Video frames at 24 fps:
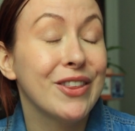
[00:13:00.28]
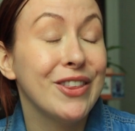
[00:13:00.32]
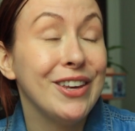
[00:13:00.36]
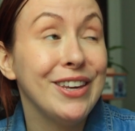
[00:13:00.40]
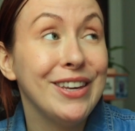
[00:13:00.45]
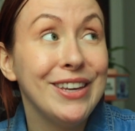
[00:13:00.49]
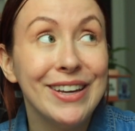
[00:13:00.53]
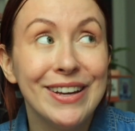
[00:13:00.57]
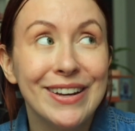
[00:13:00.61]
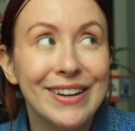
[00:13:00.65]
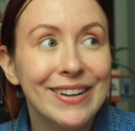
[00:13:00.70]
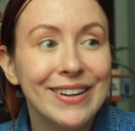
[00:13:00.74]
of the
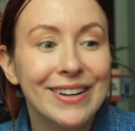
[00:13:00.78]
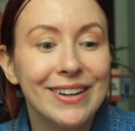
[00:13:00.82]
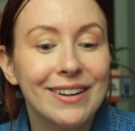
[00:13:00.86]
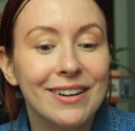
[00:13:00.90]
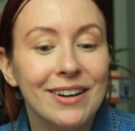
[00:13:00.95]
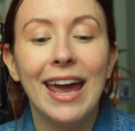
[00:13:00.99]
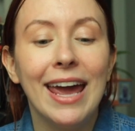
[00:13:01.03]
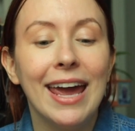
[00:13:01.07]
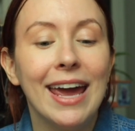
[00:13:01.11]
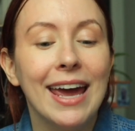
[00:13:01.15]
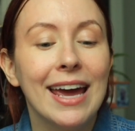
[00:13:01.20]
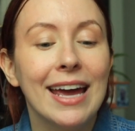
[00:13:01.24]
year.
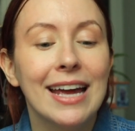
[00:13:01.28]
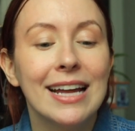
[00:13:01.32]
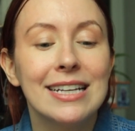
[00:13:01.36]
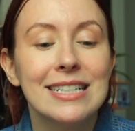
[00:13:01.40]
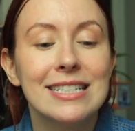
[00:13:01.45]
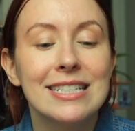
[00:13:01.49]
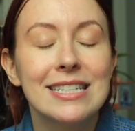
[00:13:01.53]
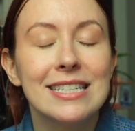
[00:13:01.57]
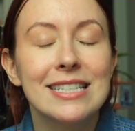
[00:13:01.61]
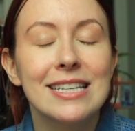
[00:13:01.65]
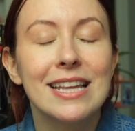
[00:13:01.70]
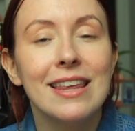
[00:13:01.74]

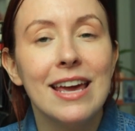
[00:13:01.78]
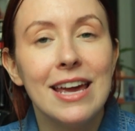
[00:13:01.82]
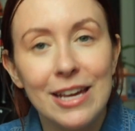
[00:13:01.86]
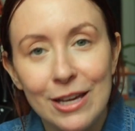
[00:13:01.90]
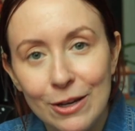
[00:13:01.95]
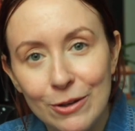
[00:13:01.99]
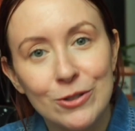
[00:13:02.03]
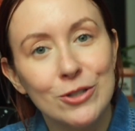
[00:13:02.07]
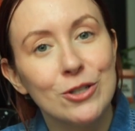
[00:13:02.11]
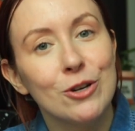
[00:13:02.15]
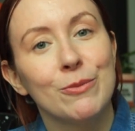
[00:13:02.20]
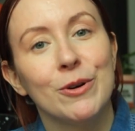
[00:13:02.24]
And thank
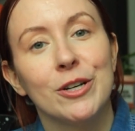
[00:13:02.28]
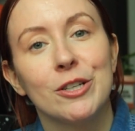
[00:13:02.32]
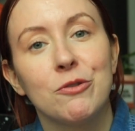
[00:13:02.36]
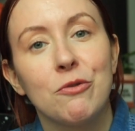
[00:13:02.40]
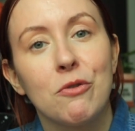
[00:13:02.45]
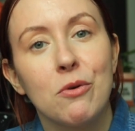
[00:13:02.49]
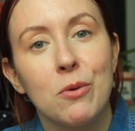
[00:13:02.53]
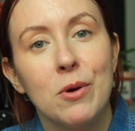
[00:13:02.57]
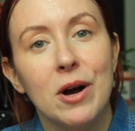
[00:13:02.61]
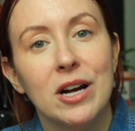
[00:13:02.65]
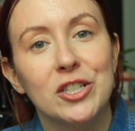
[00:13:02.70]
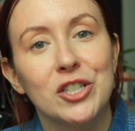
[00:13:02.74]
you so much
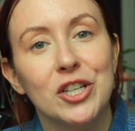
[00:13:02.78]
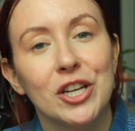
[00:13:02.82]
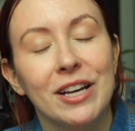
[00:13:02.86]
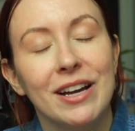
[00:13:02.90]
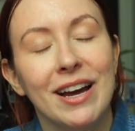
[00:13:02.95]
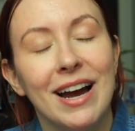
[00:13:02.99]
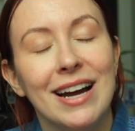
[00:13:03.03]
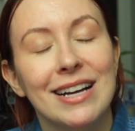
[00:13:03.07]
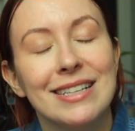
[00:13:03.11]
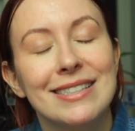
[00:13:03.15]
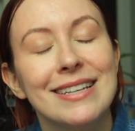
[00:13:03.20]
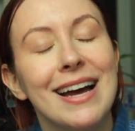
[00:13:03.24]
for watching,
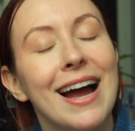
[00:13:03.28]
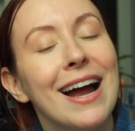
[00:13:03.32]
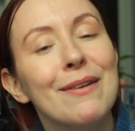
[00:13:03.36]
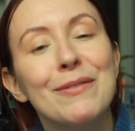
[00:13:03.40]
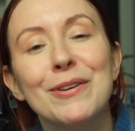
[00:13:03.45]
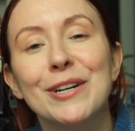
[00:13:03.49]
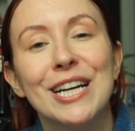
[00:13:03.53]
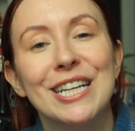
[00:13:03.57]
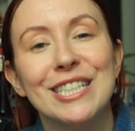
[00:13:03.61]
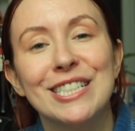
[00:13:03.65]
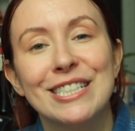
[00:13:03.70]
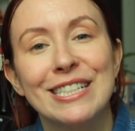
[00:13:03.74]
guys. I
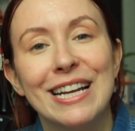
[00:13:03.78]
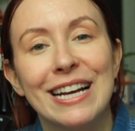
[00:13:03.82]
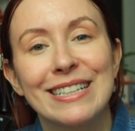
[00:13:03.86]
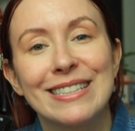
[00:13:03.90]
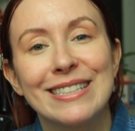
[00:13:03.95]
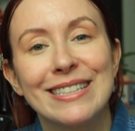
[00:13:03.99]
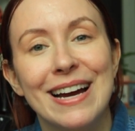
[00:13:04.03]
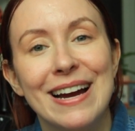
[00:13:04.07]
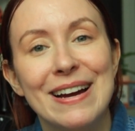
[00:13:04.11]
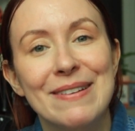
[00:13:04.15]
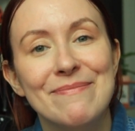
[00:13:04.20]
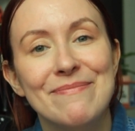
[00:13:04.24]
will catch you next
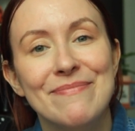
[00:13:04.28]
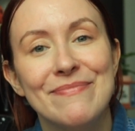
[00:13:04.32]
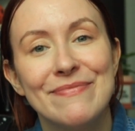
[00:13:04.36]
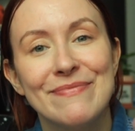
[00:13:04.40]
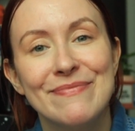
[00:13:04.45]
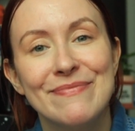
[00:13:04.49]
time.